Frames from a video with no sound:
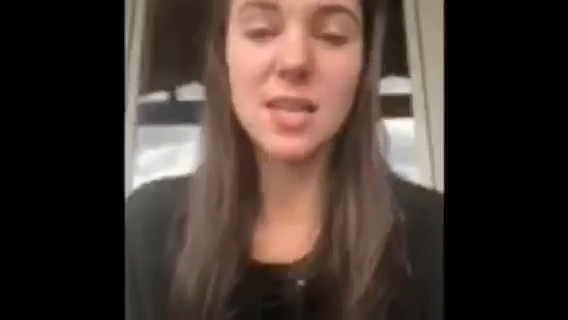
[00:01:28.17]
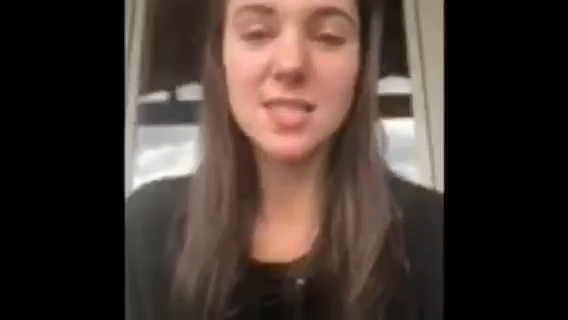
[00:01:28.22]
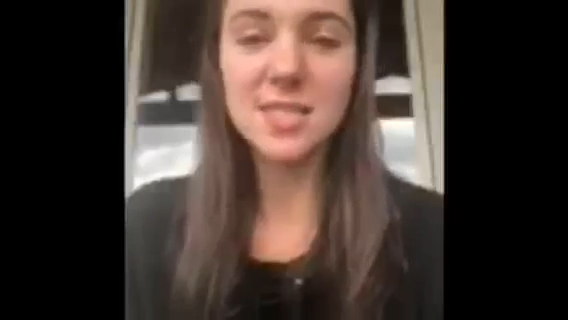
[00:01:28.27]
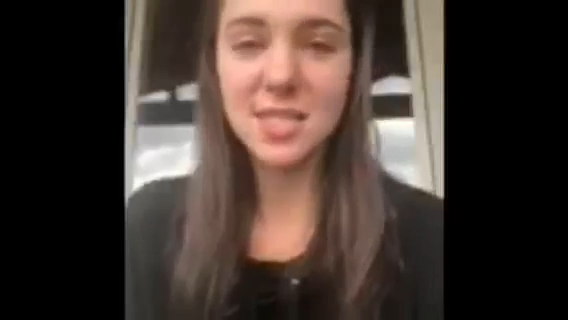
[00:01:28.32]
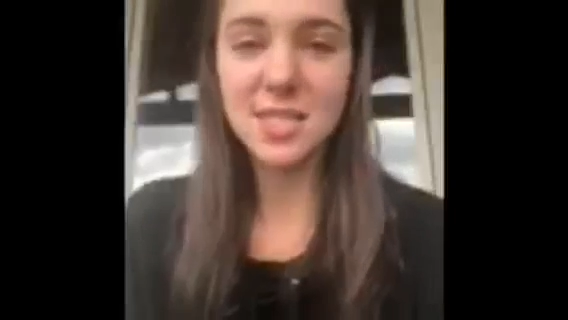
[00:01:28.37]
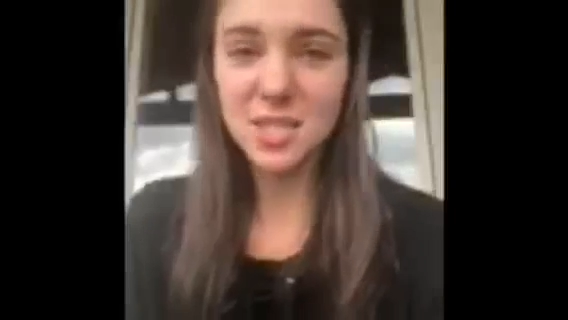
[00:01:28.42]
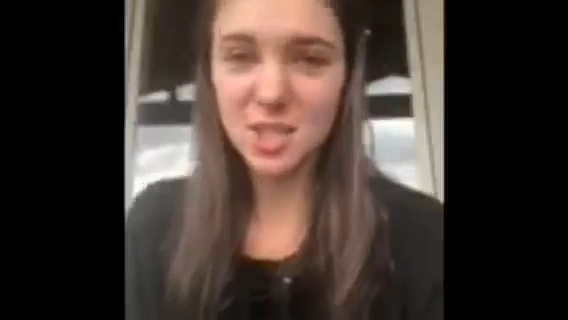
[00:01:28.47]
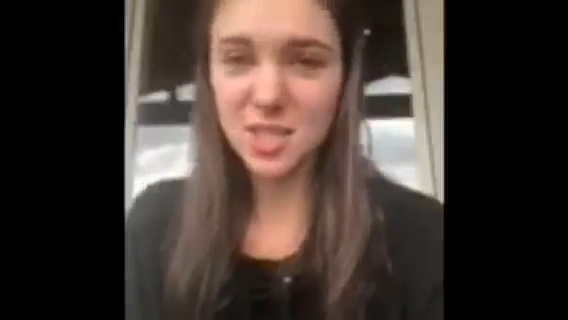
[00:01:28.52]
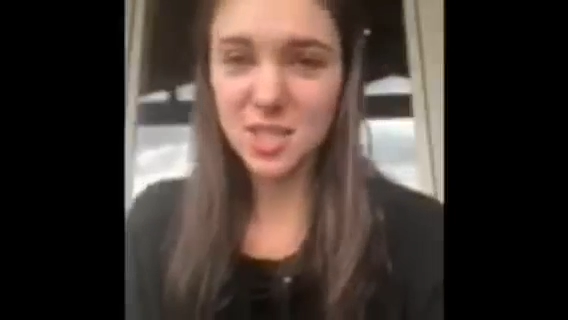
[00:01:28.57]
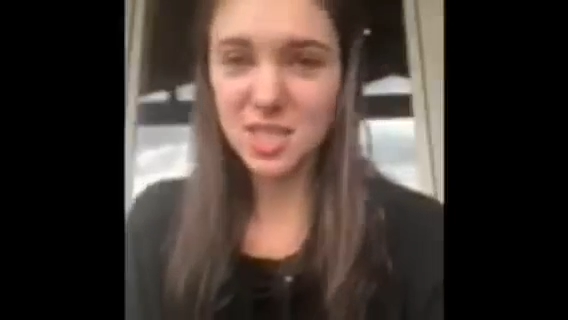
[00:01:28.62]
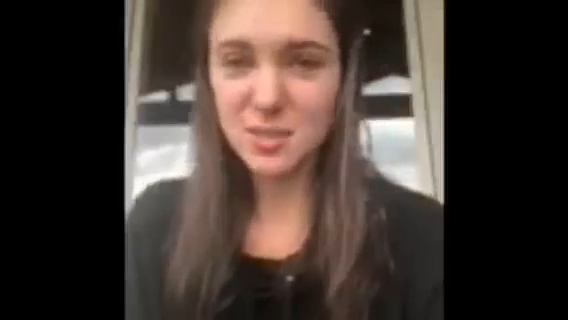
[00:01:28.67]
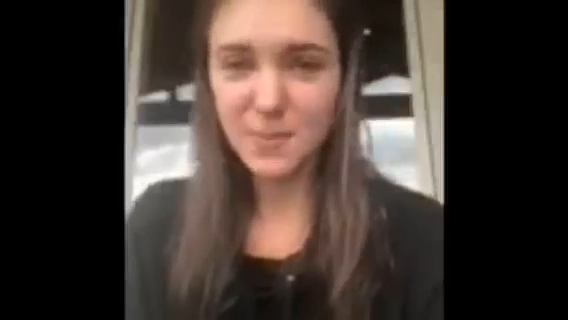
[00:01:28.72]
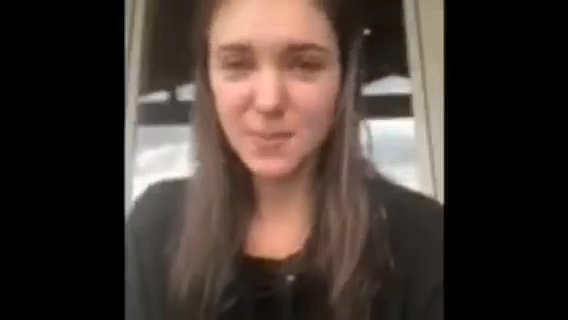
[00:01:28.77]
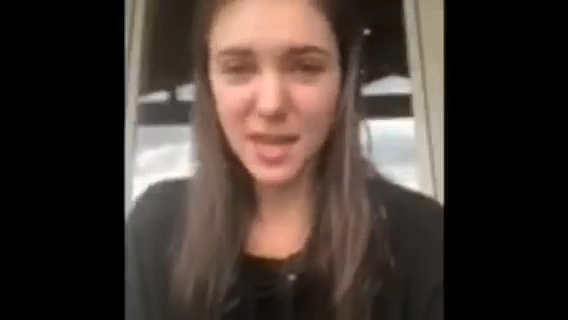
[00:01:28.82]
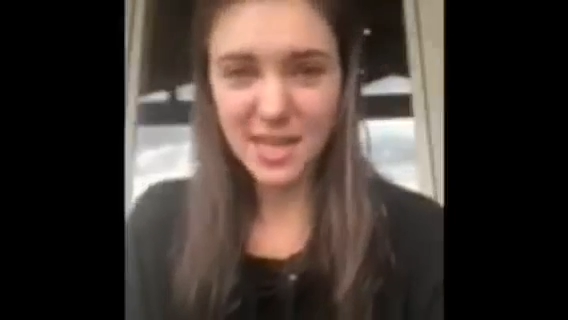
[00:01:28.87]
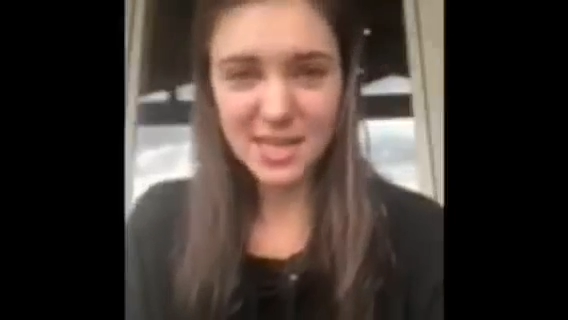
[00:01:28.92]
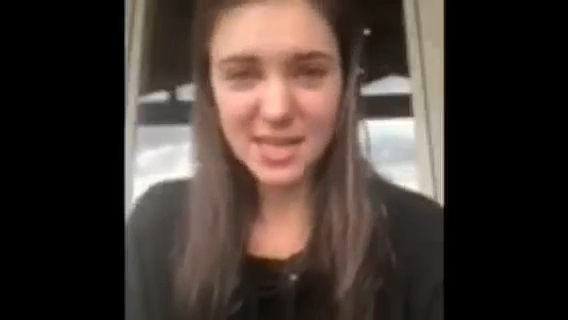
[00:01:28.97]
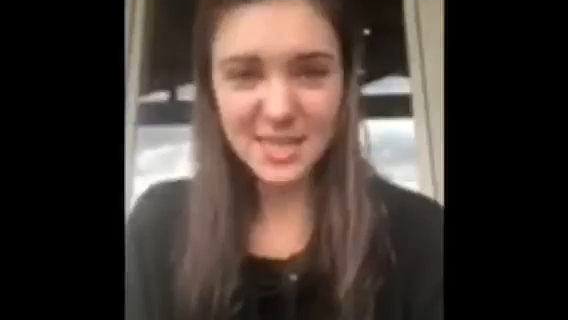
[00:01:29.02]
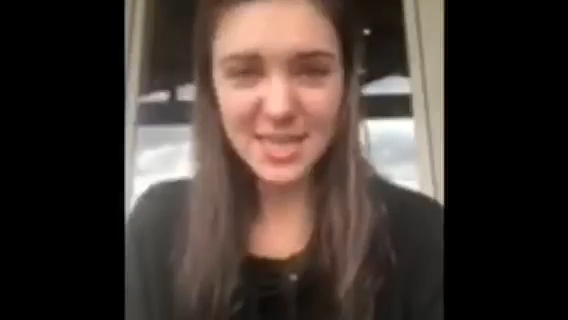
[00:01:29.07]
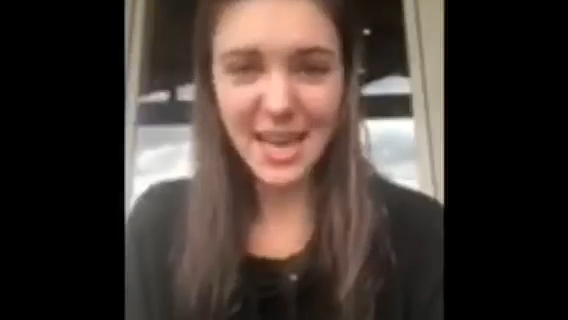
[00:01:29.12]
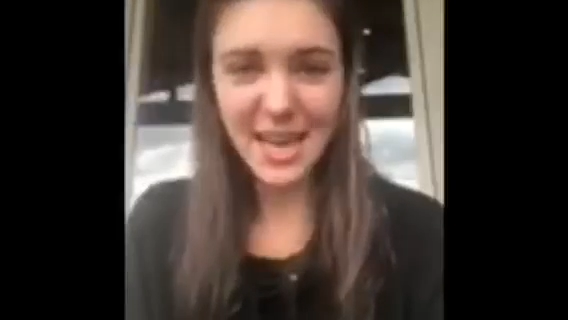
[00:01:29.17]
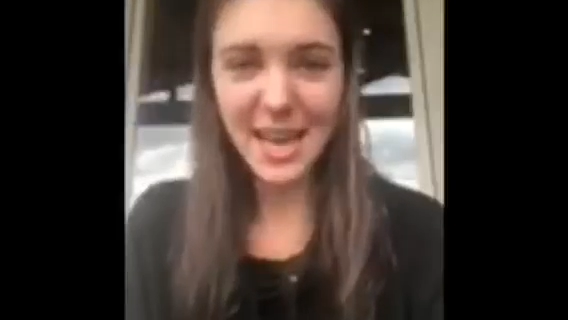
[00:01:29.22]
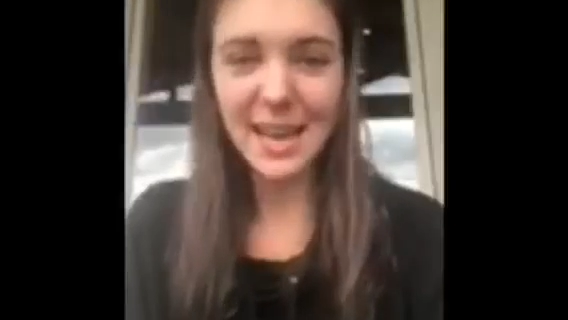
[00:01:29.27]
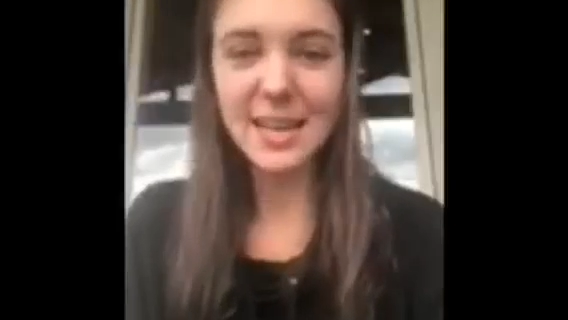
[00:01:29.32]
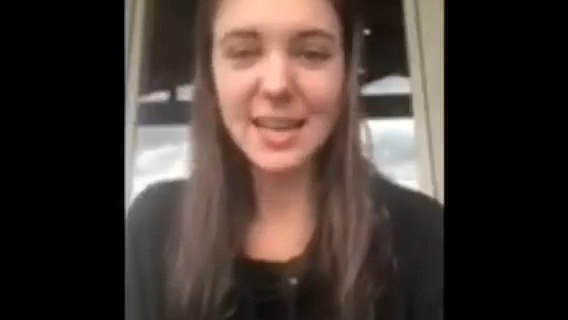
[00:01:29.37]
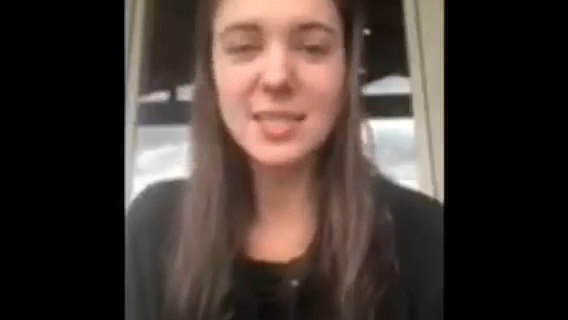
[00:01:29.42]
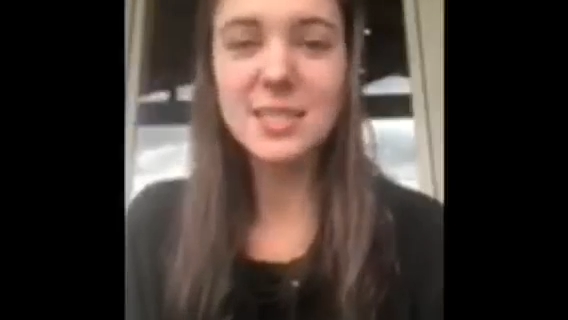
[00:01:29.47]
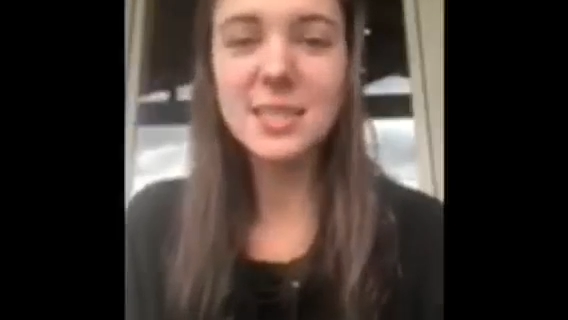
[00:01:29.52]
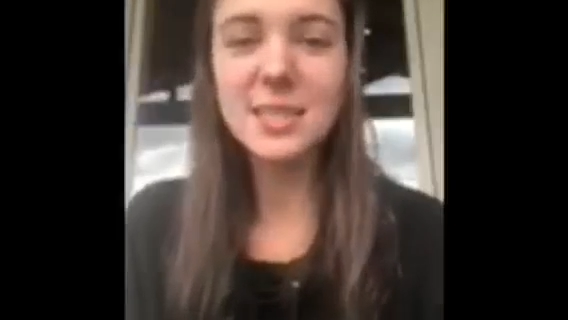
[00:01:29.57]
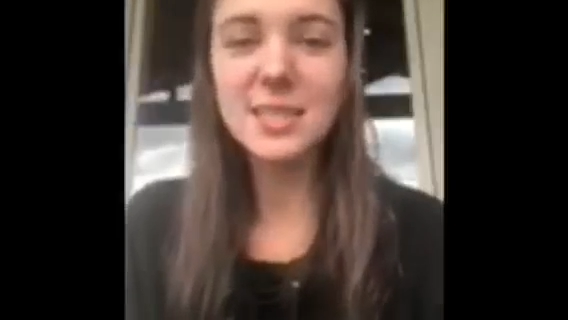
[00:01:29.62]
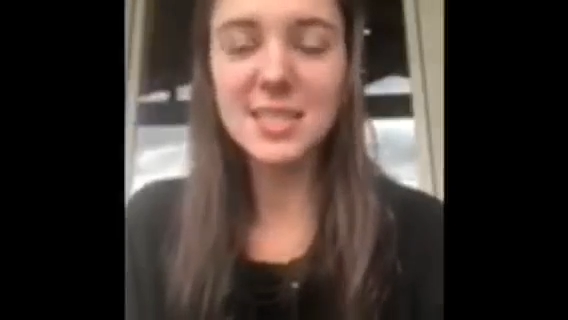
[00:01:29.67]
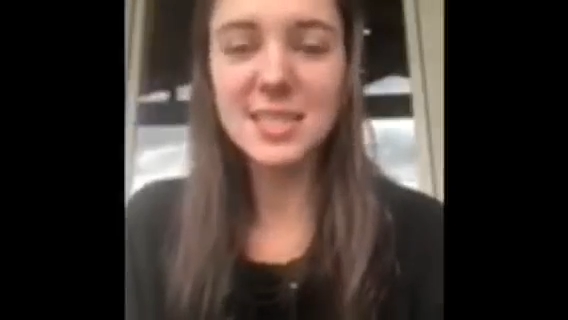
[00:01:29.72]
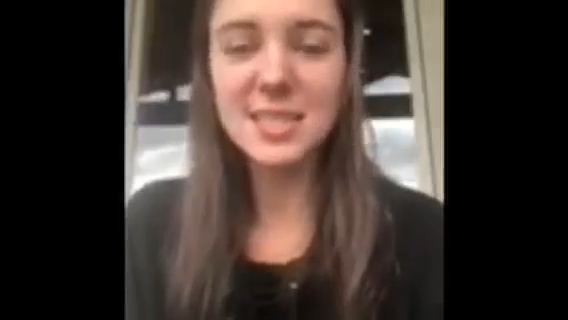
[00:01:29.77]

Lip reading: a digit span task.